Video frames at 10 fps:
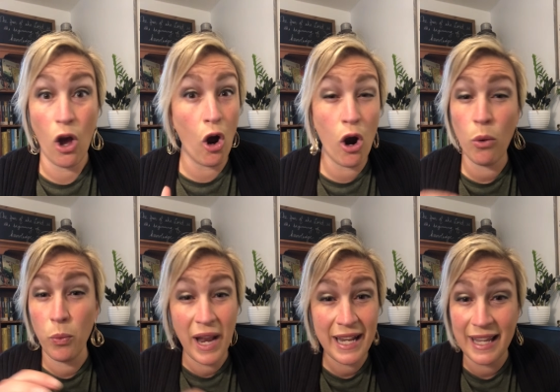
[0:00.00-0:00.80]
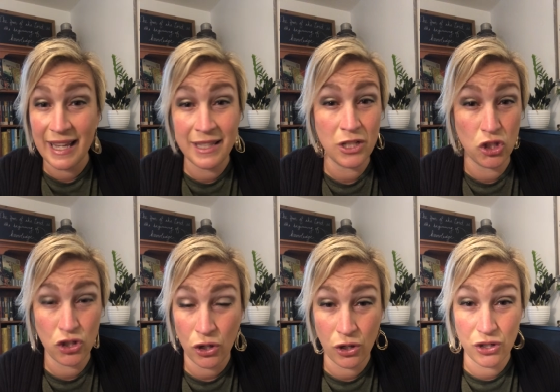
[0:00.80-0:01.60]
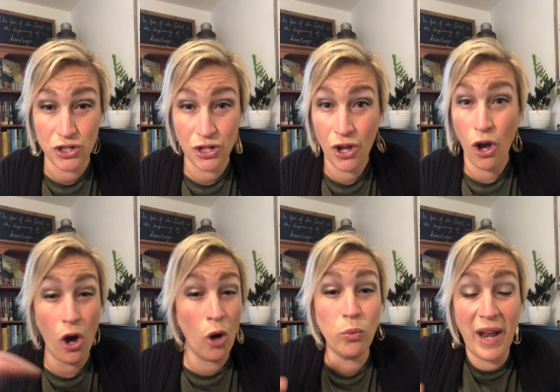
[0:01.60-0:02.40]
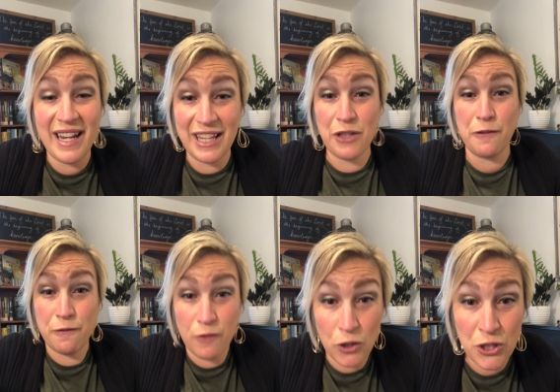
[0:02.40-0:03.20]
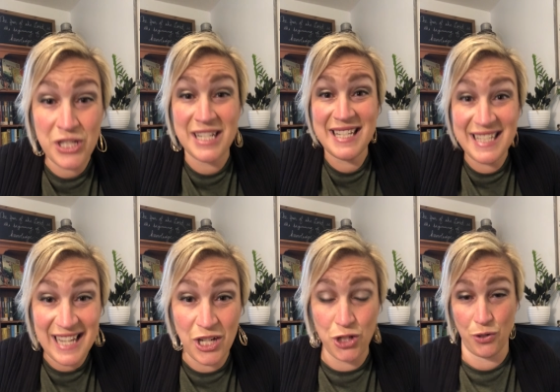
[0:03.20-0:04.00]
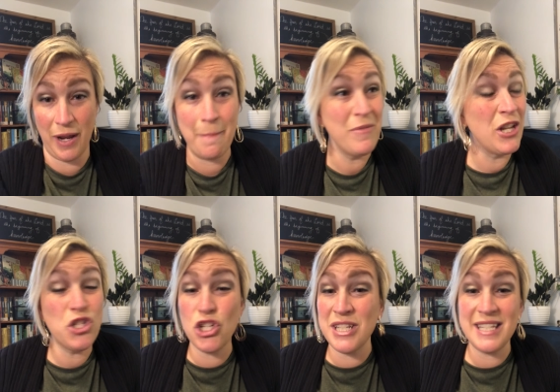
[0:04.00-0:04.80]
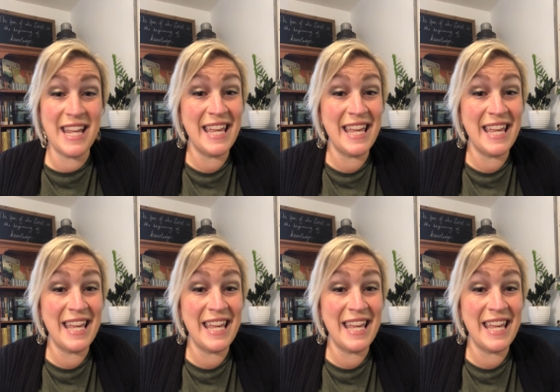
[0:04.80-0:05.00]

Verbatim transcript: already in the church, already in the first century, just